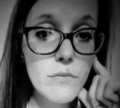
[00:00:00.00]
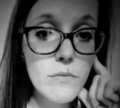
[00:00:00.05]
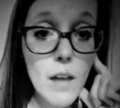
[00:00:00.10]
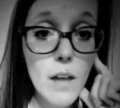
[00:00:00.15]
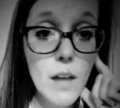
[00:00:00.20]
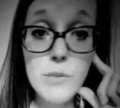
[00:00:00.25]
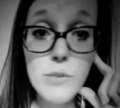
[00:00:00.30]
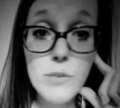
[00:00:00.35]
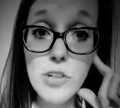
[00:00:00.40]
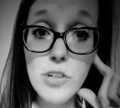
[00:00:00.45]

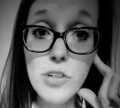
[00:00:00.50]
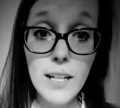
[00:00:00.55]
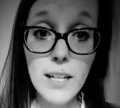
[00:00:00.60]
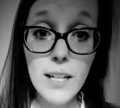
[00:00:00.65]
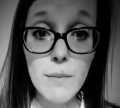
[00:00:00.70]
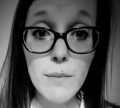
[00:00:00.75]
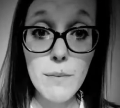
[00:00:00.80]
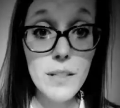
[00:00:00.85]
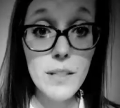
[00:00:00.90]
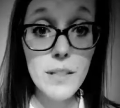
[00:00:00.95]
I'm just trying to
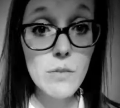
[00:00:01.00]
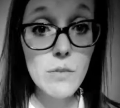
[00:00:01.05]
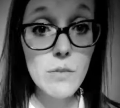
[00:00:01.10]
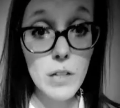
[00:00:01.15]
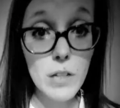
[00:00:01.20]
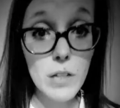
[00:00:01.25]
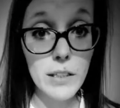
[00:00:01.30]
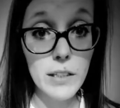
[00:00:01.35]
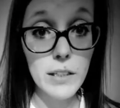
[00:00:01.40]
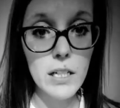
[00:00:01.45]
keep this
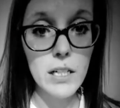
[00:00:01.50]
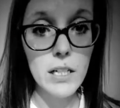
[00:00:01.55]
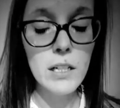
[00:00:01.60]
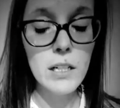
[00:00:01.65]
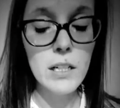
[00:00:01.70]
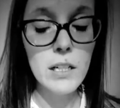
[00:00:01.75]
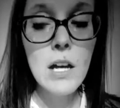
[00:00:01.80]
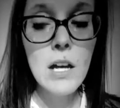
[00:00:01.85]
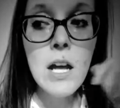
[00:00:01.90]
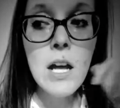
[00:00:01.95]
real here.
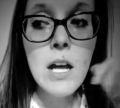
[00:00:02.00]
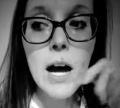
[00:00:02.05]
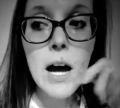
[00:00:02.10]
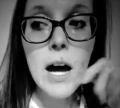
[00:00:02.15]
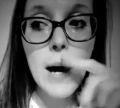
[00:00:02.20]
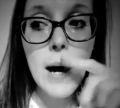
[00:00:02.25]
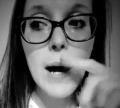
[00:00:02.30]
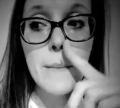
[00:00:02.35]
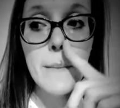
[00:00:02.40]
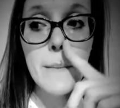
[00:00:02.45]

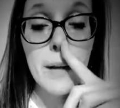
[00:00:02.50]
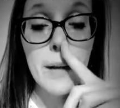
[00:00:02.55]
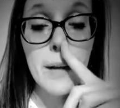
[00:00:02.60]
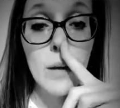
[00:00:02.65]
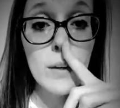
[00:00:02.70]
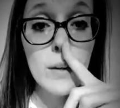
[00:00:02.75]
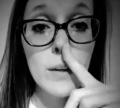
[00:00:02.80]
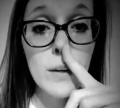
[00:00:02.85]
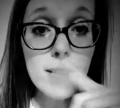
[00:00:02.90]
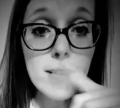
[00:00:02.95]
But I
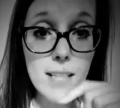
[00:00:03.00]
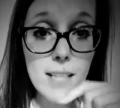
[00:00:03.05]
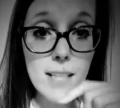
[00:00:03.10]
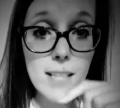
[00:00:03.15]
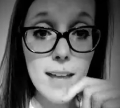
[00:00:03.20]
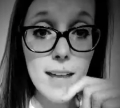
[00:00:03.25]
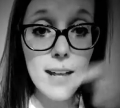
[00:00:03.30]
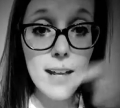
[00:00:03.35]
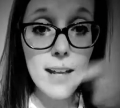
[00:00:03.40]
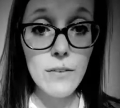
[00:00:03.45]
will
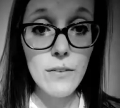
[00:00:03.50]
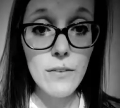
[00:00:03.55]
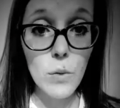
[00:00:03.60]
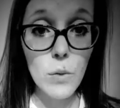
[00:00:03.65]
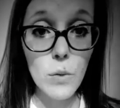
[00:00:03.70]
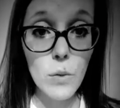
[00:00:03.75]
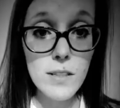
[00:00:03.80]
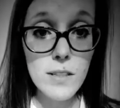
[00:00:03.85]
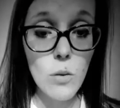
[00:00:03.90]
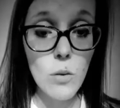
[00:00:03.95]
say that every
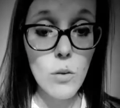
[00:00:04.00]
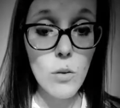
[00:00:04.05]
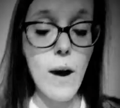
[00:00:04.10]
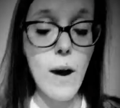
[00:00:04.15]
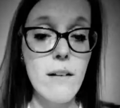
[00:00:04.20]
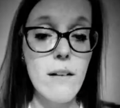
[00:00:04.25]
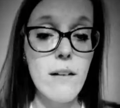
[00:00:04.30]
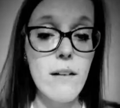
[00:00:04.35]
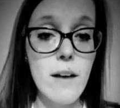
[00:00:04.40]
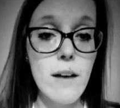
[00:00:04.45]
once in a
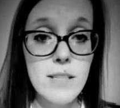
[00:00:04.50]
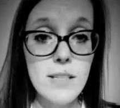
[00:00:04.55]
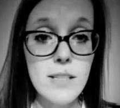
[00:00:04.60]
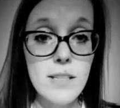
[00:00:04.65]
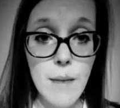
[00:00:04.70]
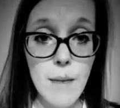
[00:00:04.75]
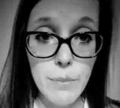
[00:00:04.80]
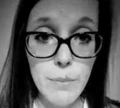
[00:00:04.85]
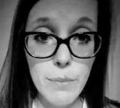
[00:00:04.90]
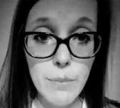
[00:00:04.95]
while I'll
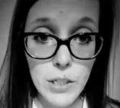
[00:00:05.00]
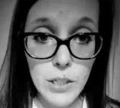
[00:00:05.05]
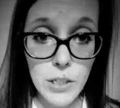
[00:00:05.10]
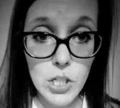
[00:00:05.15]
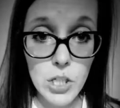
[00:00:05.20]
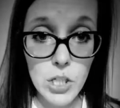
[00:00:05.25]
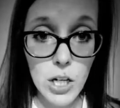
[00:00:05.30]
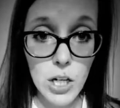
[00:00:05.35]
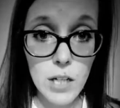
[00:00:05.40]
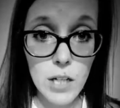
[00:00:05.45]
snap a
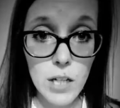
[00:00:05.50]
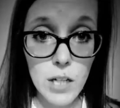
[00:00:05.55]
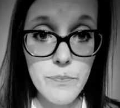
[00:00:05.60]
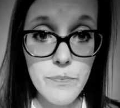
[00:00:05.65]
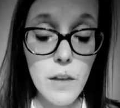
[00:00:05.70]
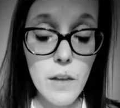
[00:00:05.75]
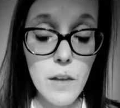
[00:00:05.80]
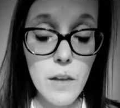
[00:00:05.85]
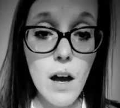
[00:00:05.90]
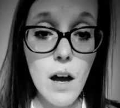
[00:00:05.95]
picture,
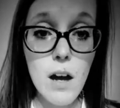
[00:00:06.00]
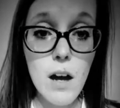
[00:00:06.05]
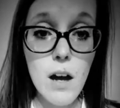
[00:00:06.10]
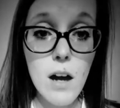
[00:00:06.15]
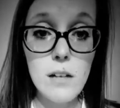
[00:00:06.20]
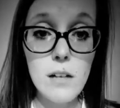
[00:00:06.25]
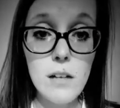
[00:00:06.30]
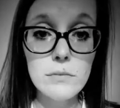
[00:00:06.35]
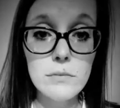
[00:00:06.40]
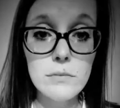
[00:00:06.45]

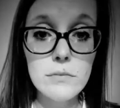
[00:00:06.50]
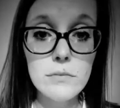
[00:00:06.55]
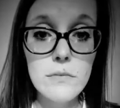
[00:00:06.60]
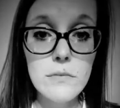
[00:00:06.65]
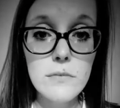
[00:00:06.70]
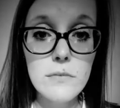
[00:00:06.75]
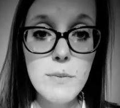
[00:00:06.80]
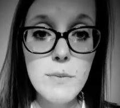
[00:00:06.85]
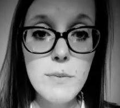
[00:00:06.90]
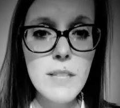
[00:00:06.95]

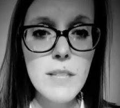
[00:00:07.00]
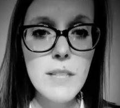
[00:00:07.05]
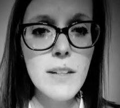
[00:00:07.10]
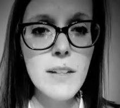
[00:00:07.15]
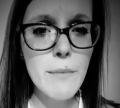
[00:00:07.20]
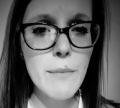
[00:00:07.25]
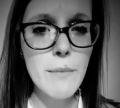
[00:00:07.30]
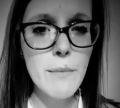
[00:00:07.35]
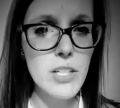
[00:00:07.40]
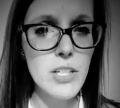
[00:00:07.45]

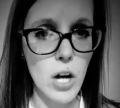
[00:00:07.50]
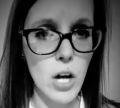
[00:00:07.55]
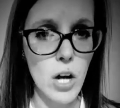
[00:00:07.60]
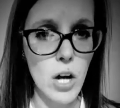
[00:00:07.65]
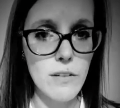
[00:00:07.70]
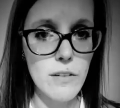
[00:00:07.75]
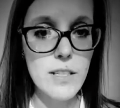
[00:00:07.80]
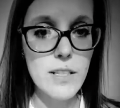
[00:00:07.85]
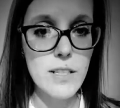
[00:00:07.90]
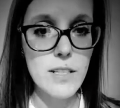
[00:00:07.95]
specifically my
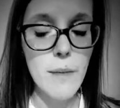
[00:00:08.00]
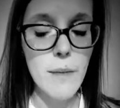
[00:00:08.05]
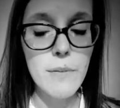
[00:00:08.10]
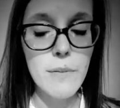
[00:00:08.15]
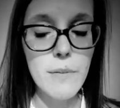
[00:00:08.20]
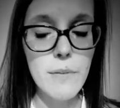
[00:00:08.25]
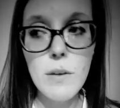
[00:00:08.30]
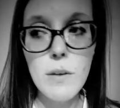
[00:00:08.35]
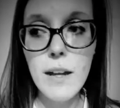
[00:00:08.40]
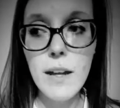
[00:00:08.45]
daughter this
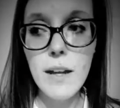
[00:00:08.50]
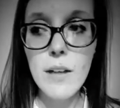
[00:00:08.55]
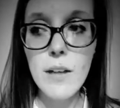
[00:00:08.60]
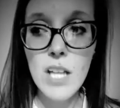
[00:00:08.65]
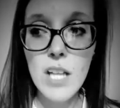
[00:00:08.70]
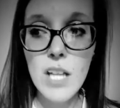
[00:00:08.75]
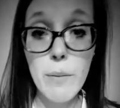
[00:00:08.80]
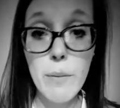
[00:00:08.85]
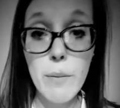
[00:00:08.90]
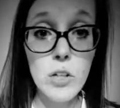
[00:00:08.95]
happens with. Like, I'll
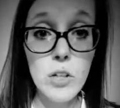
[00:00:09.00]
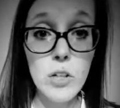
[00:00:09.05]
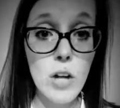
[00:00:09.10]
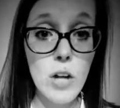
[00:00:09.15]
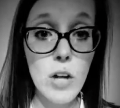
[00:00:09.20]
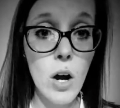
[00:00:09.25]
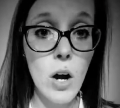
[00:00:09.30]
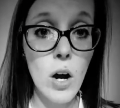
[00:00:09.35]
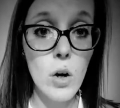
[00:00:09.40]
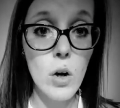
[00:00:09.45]
take a picture
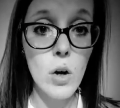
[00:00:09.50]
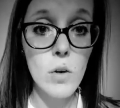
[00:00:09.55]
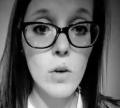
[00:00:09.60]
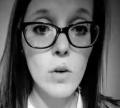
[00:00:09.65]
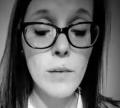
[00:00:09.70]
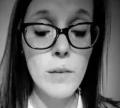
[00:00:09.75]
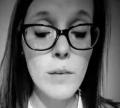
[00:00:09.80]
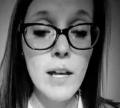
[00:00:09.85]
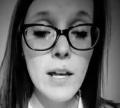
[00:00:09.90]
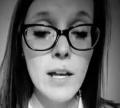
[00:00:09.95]
at
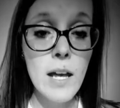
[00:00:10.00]
home